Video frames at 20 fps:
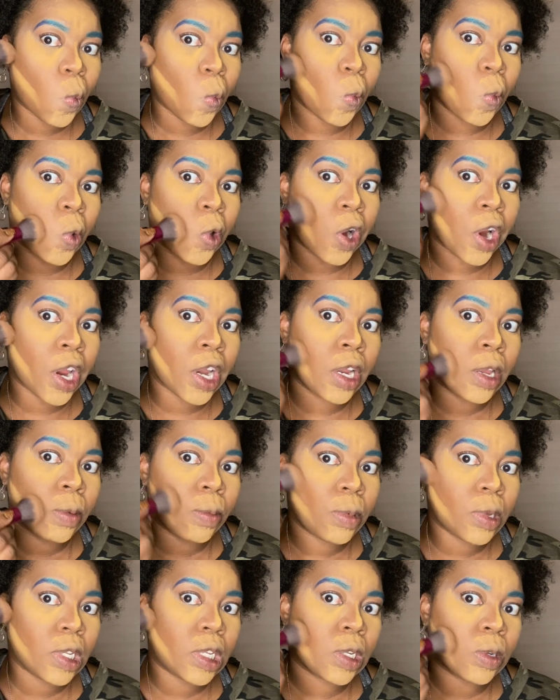right in
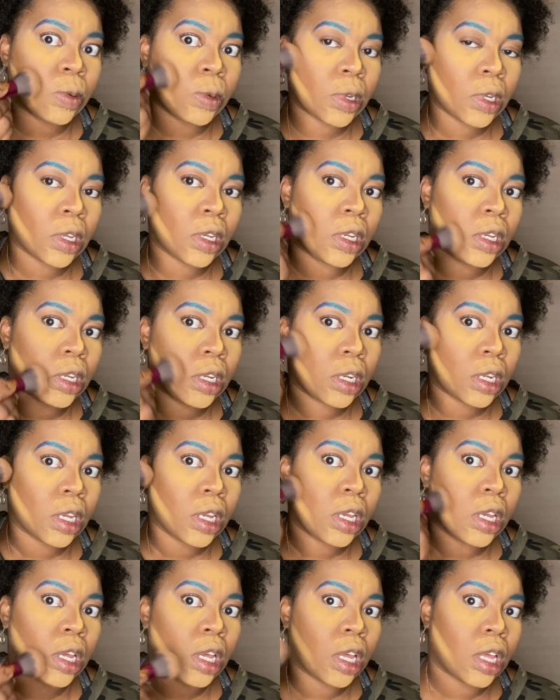between
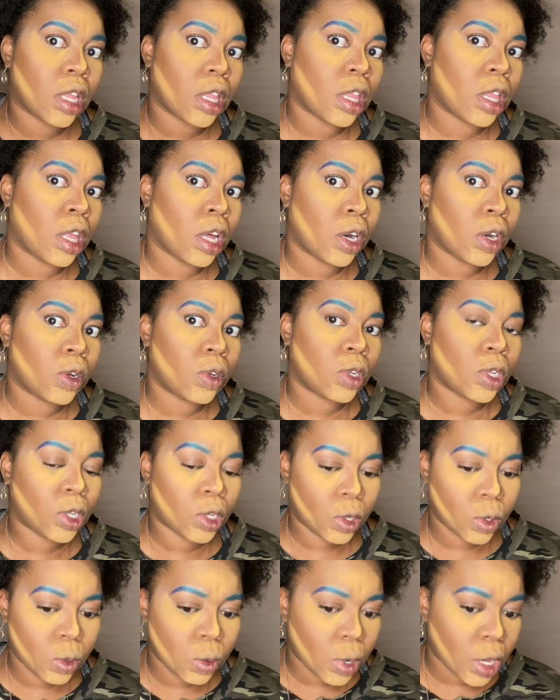those
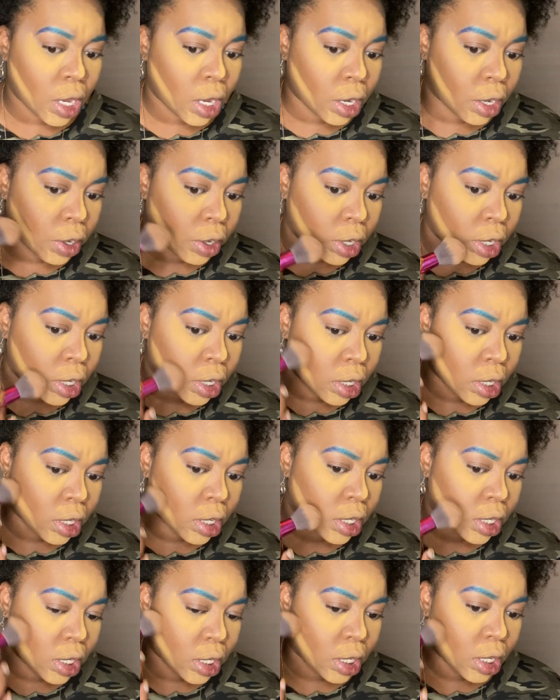two areas
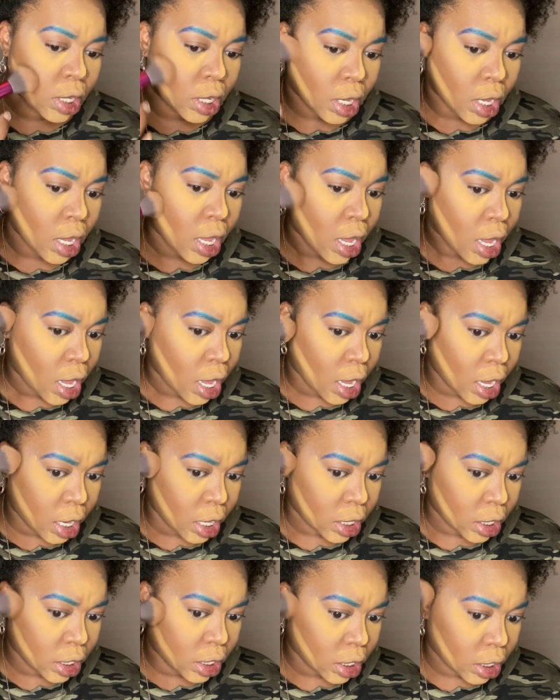
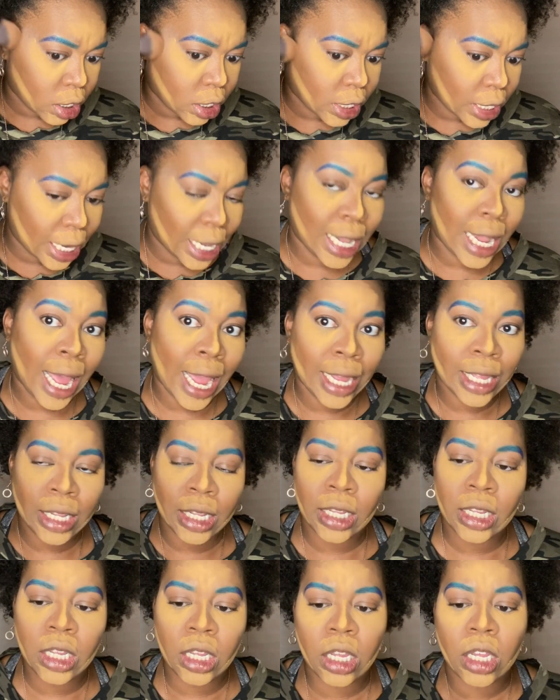and just
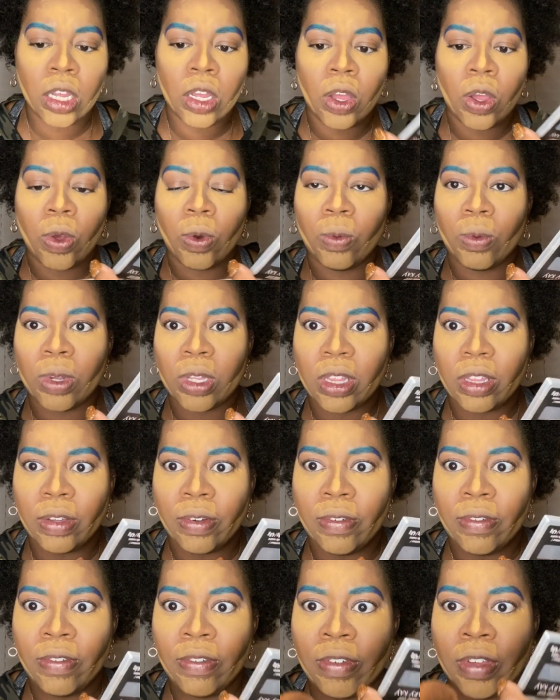lightly with the
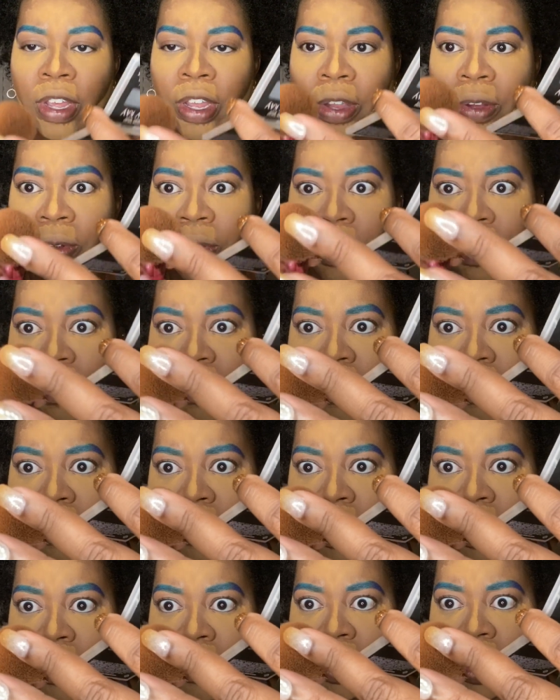
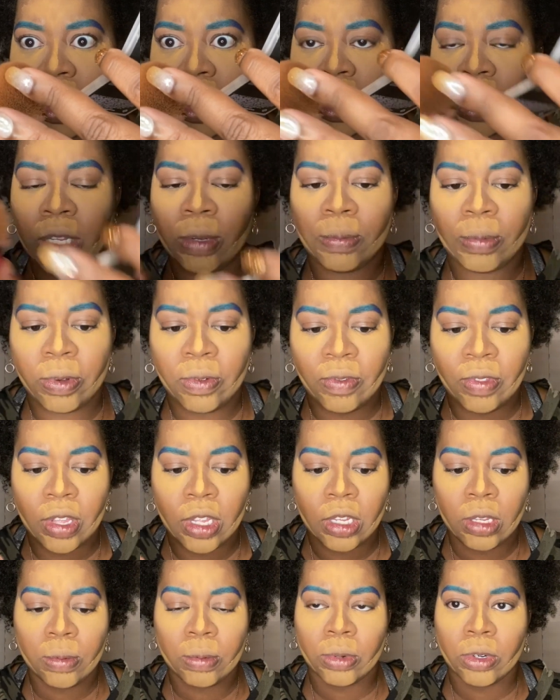very tip of
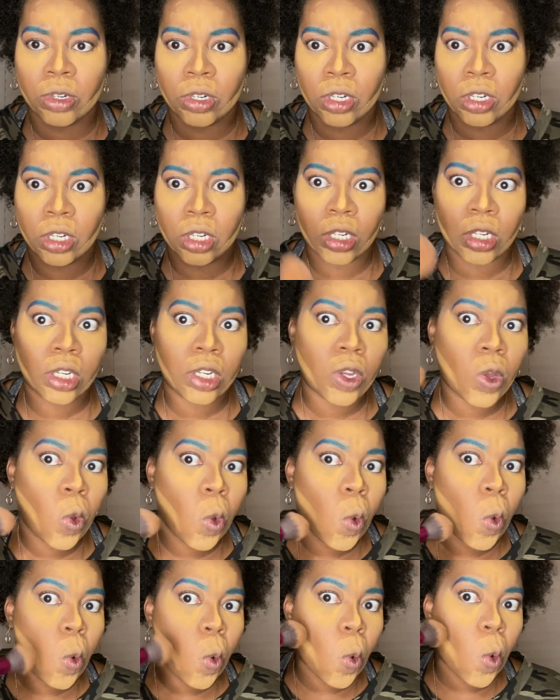this brush
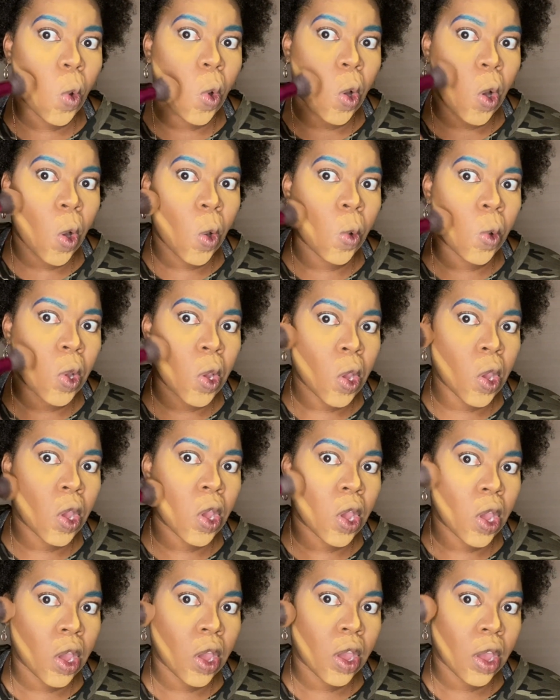go
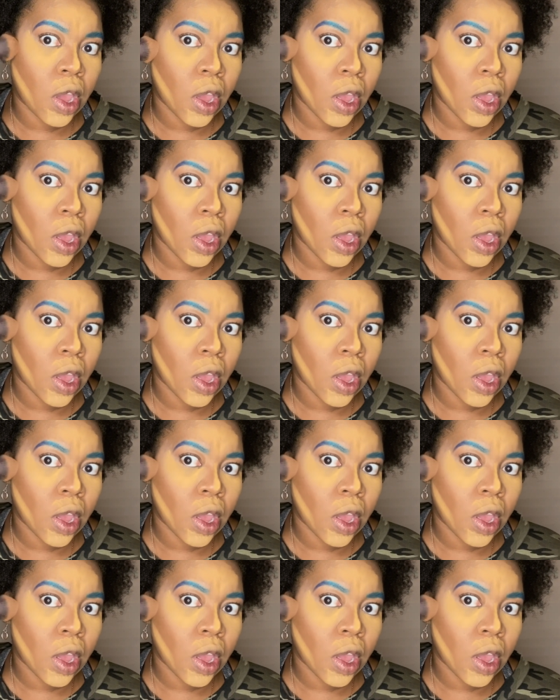in,